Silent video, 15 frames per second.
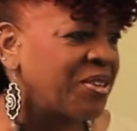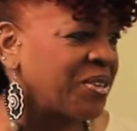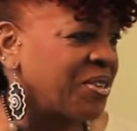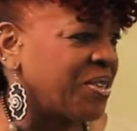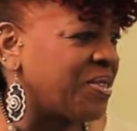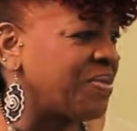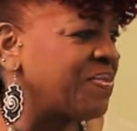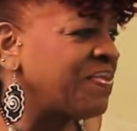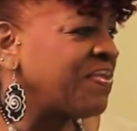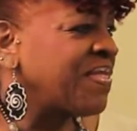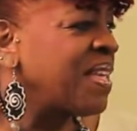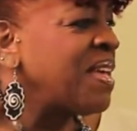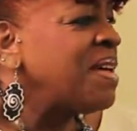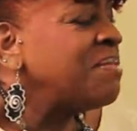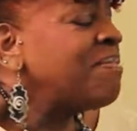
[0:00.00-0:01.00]
girl.
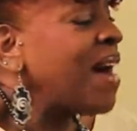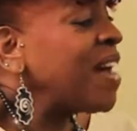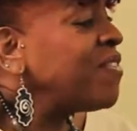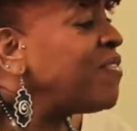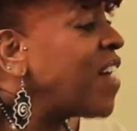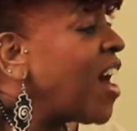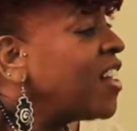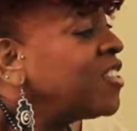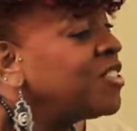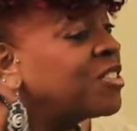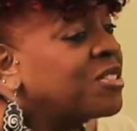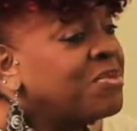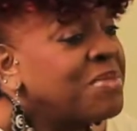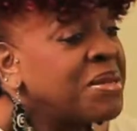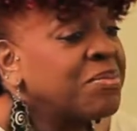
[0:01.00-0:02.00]
My
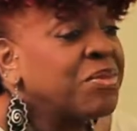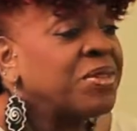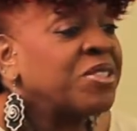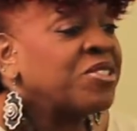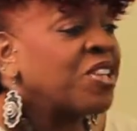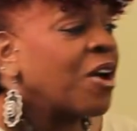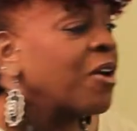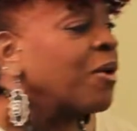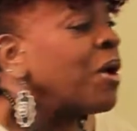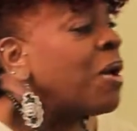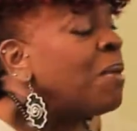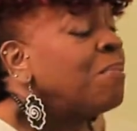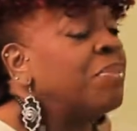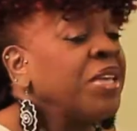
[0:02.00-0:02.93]
fondest memories are